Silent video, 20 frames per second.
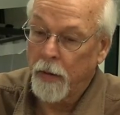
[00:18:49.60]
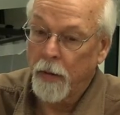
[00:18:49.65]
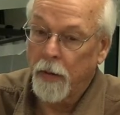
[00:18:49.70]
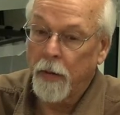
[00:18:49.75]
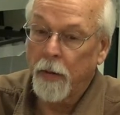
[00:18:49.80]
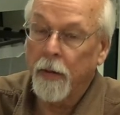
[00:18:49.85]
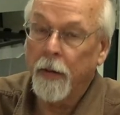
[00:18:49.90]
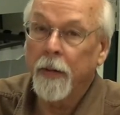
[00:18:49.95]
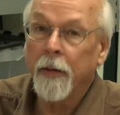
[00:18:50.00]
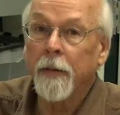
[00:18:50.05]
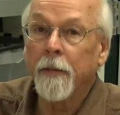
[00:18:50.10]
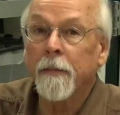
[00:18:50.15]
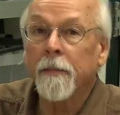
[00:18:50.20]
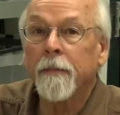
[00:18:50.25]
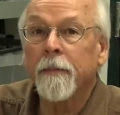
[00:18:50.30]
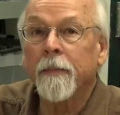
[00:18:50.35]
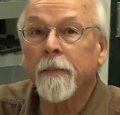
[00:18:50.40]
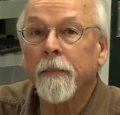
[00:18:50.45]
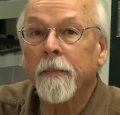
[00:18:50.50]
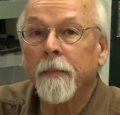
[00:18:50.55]

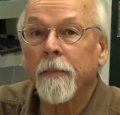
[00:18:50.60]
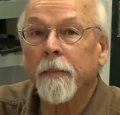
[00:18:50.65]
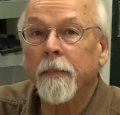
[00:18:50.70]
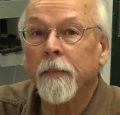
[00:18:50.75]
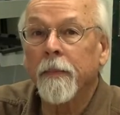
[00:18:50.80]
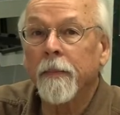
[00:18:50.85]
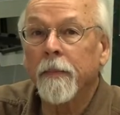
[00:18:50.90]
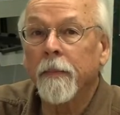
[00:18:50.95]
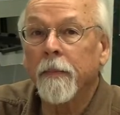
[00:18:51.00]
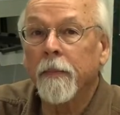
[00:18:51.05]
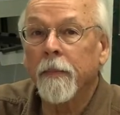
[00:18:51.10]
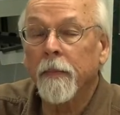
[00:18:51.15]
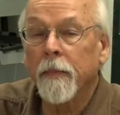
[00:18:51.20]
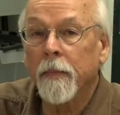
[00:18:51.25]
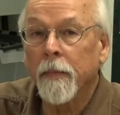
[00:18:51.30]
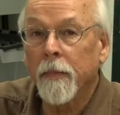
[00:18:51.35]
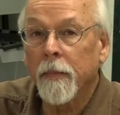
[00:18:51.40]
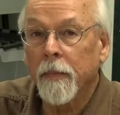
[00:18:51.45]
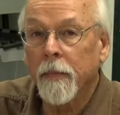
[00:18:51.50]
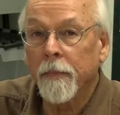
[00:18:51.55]

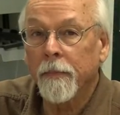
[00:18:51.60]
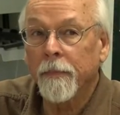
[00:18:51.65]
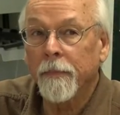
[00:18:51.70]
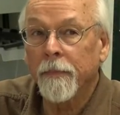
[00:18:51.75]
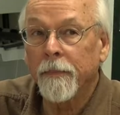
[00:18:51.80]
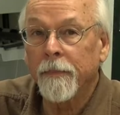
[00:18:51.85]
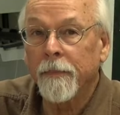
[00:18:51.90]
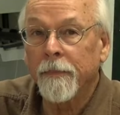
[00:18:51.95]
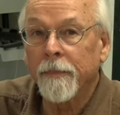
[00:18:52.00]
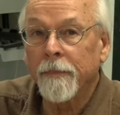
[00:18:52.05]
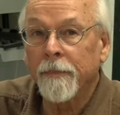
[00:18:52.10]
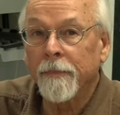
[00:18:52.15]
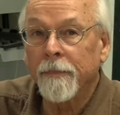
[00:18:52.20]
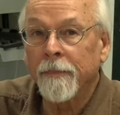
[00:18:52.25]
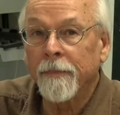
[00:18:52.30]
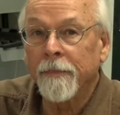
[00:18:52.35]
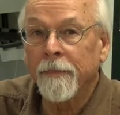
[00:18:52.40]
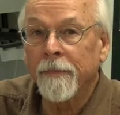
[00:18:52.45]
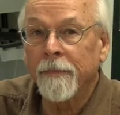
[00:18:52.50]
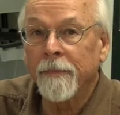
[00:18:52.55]

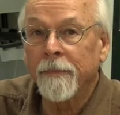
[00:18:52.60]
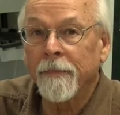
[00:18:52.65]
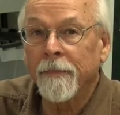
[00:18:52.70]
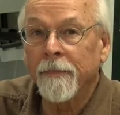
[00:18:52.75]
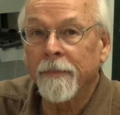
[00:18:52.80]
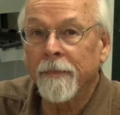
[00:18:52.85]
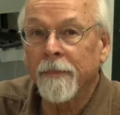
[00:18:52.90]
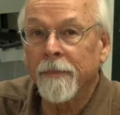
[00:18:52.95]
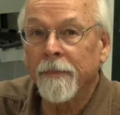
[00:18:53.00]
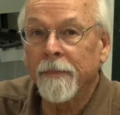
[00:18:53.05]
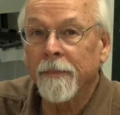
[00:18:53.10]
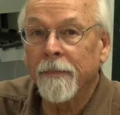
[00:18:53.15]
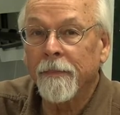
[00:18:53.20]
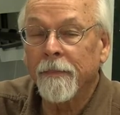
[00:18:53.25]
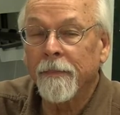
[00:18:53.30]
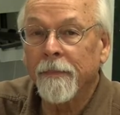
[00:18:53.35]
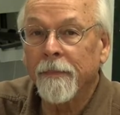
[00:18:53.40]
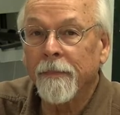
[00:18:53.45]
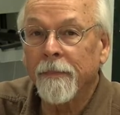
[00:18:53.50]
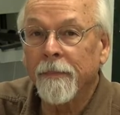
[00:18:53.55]

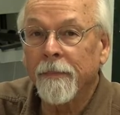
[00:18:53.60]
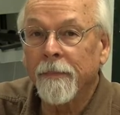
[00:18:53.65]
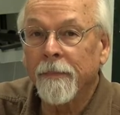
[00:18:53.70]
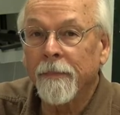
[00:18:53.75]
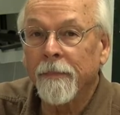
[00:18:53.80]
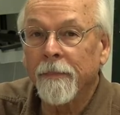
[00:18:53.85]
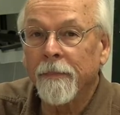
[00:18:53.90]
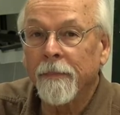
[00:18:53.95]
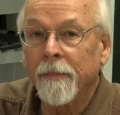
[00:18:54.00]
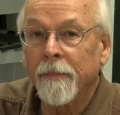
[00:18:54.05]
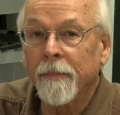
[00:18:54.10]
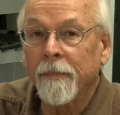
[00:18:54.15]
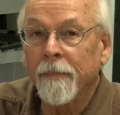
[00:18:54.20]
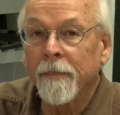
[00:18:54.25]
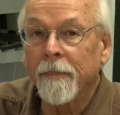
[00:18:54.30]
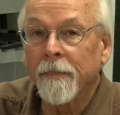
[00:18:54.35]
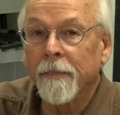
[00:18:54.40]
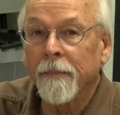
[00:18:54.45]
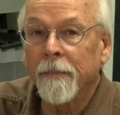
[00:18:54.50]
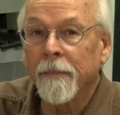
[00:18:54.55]

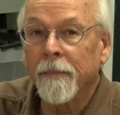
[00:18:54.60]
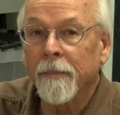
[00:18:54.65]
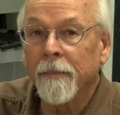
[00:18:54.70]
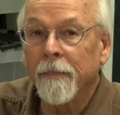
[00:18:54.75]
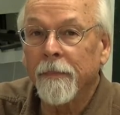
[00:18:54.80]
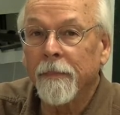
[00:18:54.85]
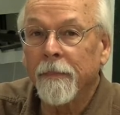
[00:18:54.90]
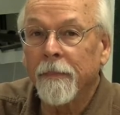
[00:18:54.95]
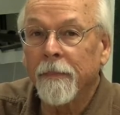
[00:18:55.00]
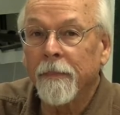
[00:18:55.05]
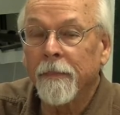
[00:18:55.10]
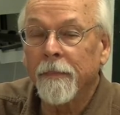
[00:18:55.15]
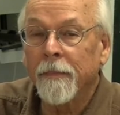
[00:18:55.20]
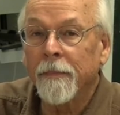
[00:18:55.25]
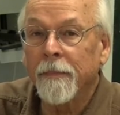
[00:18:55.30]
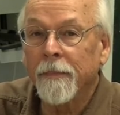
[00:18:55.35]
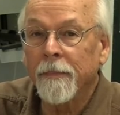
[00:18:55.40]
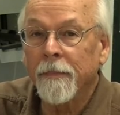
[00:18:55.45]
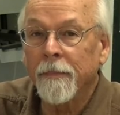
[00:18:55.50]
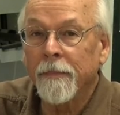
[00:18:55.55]

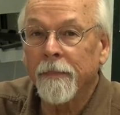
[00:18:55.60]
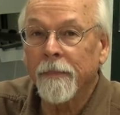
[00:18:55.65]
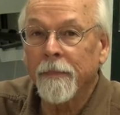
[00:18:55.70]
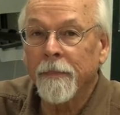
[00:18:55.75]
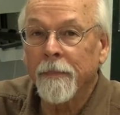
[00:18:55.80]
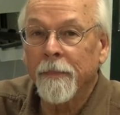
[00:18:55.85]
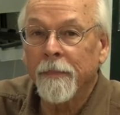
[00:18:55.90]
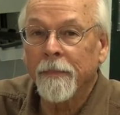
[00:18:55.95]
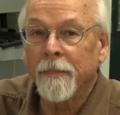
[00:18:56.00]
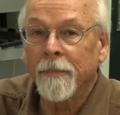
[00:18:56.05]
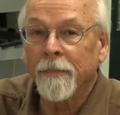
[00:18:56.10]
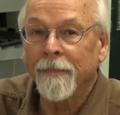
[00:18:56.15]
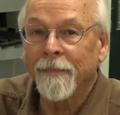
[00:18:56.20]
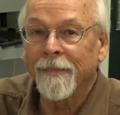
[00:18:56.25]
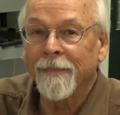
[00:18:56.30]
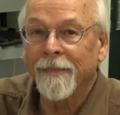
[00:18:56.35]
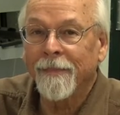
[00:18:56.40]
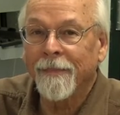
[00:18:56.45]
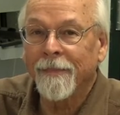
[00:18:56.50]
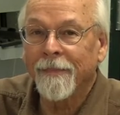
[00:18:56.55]

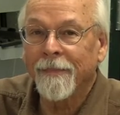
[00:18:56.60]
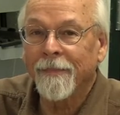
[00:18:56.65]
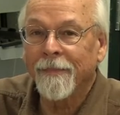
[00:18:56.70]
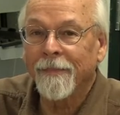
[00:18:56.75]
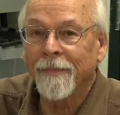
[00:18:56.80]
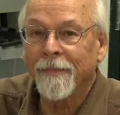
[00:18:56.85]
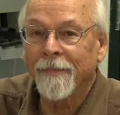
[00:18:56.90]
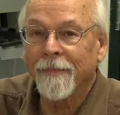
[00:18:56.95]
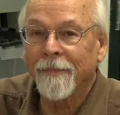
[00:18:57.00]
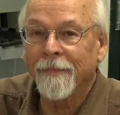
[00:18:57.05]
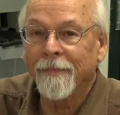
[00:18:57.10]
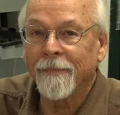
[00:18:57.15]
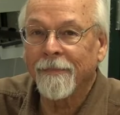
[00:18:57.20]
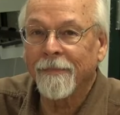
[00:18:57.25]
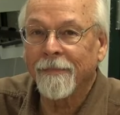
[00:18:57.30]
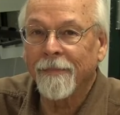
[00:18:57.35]
No words are spoken by the person on screen.